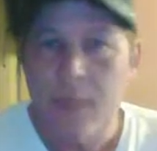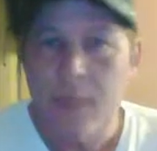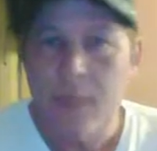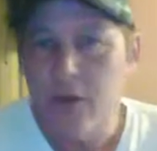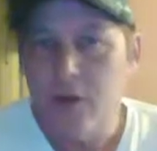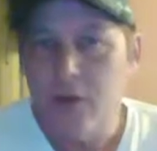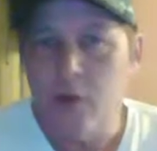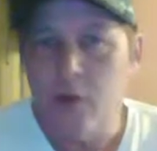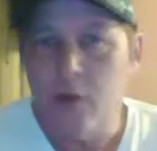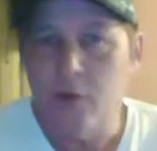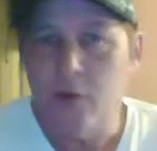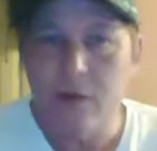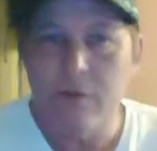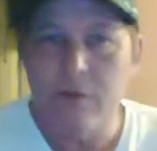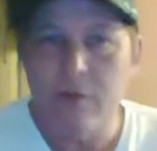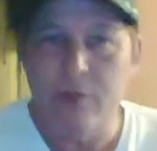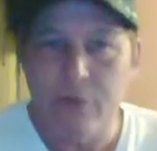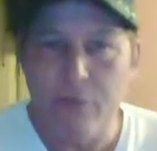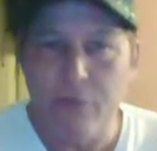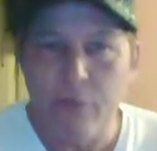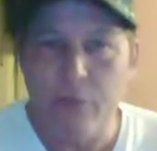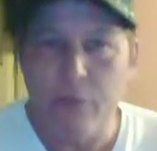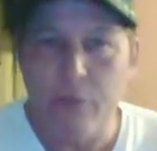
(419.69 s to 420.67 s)
the
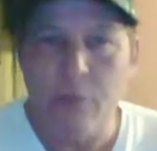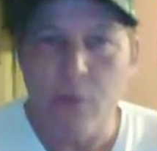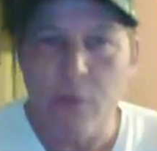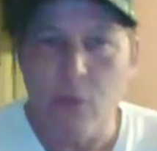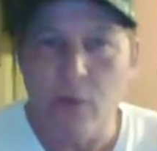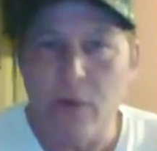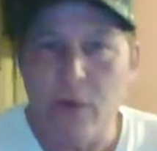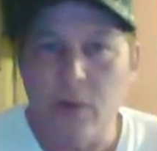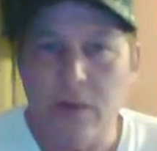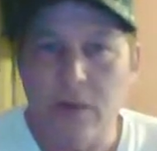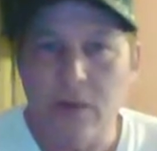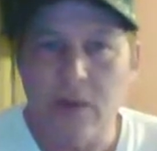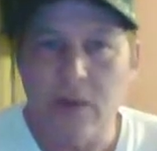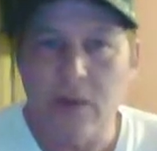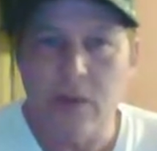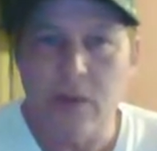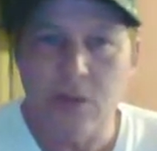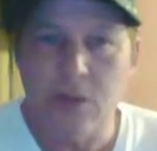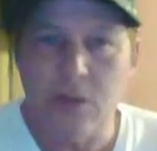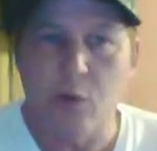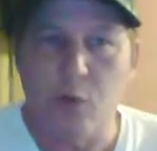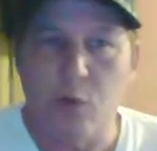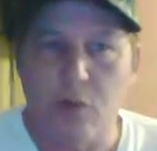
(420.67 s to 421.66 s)
referral bonus is
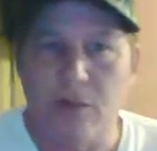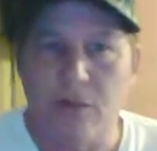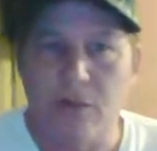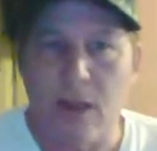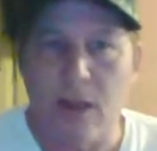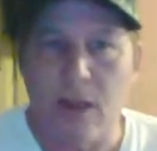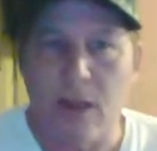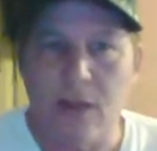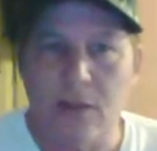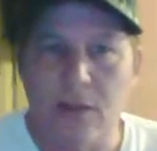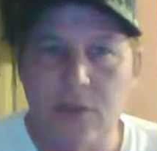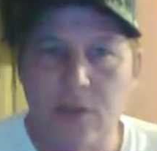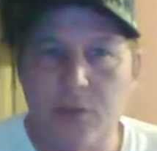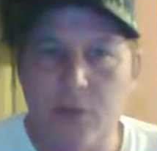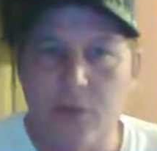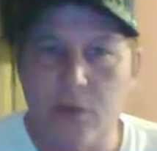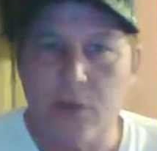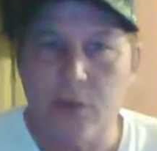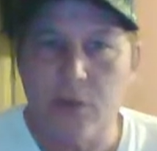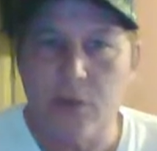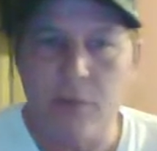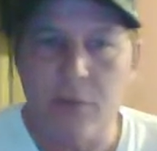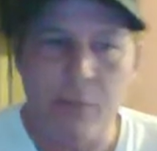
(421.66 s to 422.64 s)
$200
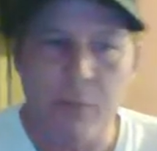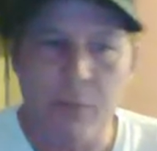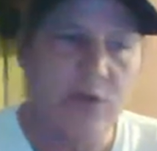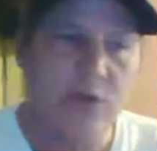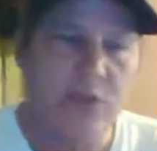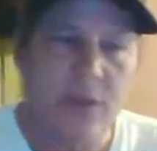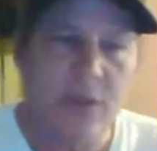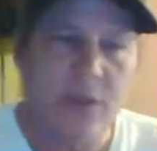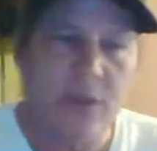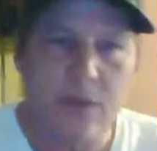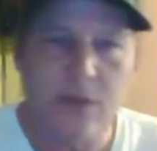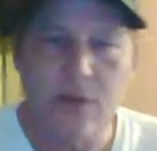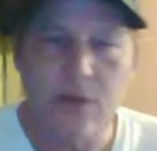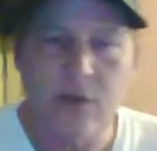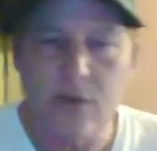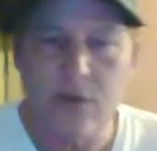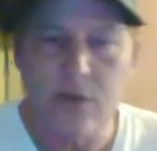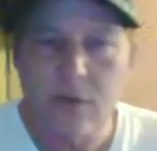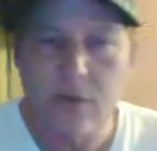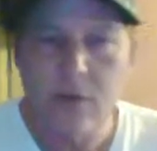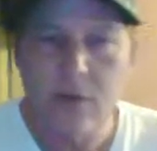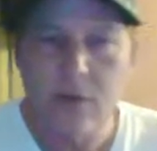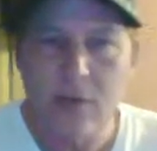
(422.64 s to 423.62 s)
for the person
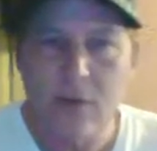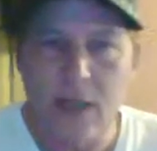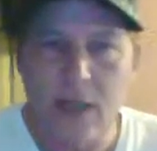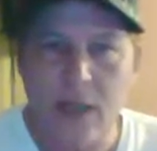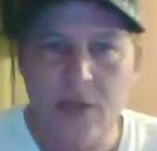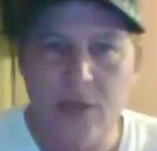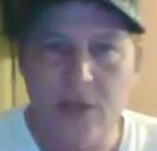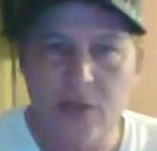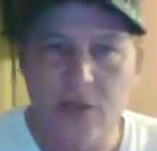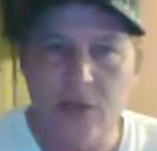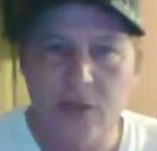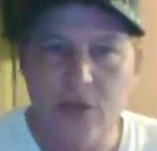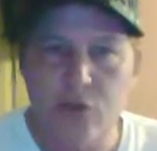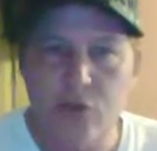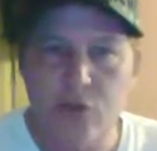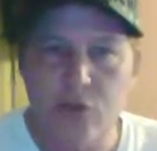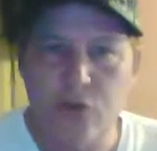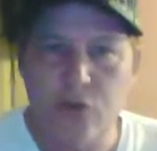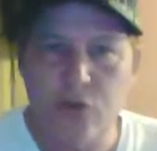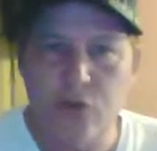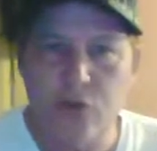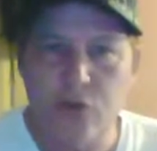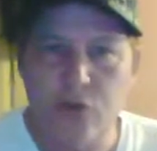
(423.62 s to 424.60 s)
that's
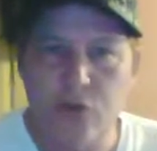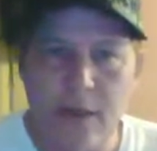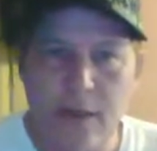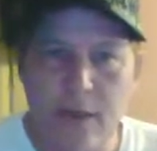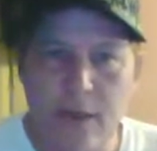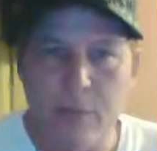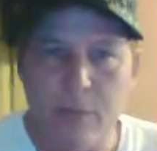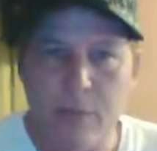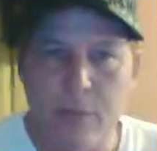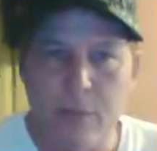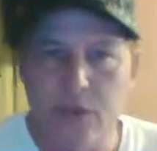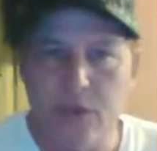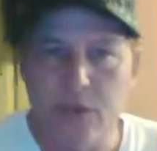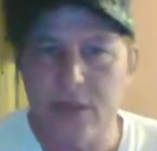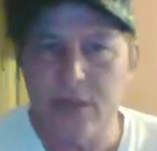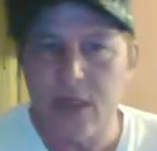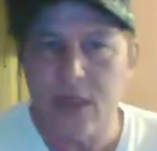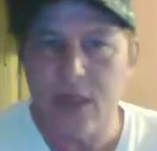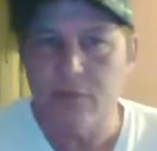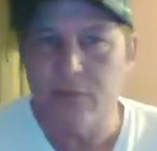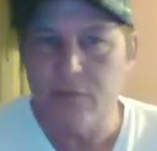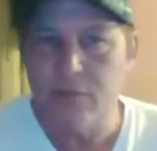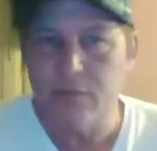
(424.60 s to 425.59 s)
joining and person
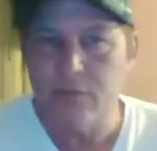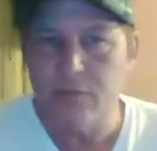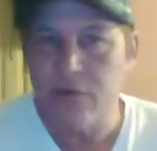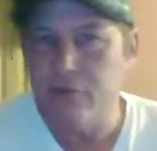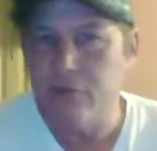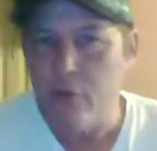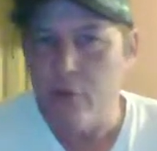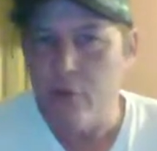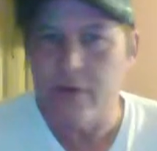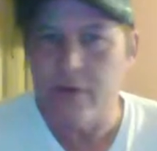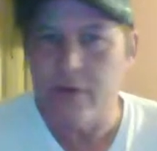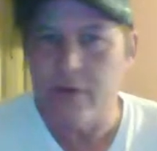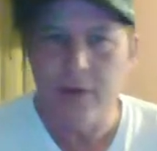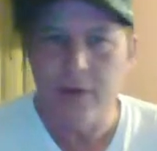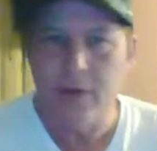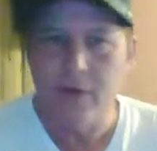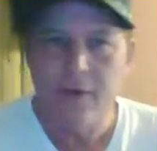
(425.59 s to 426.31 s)
that's referring.